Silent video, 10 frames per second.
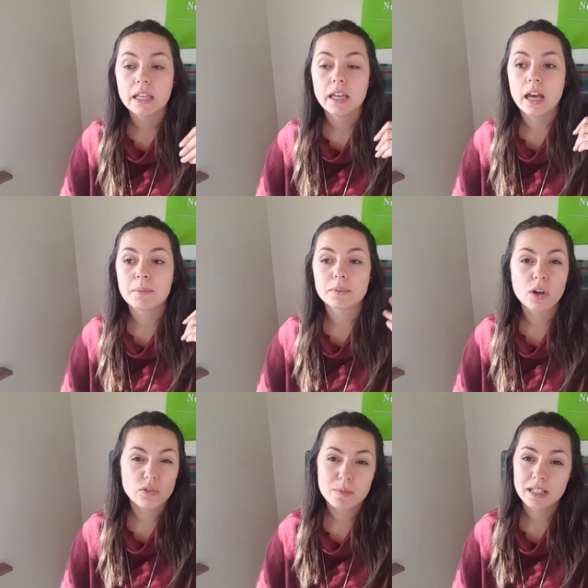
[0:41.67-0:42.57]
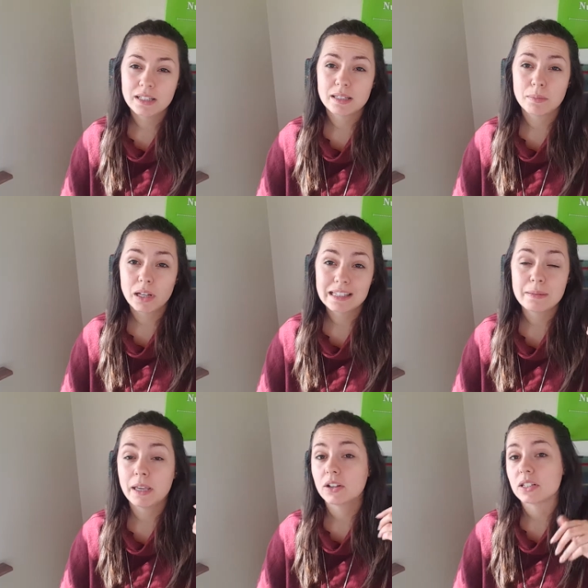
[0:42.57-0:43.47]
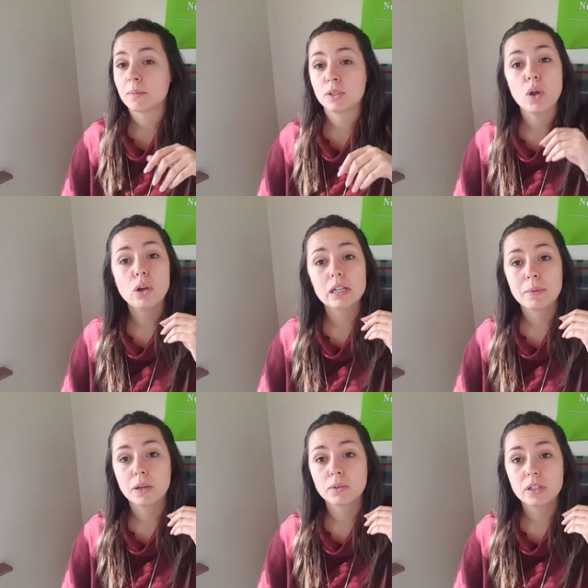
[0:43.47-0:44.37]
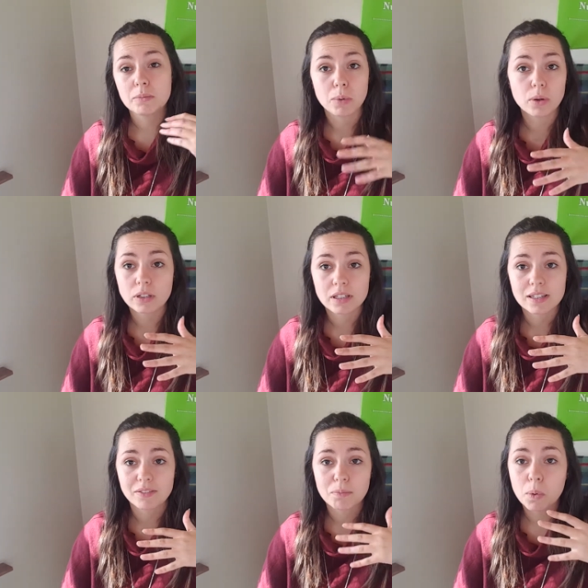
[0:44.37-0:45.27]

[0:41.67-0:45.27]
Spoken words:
Governments and policymakers have been talking about the importance of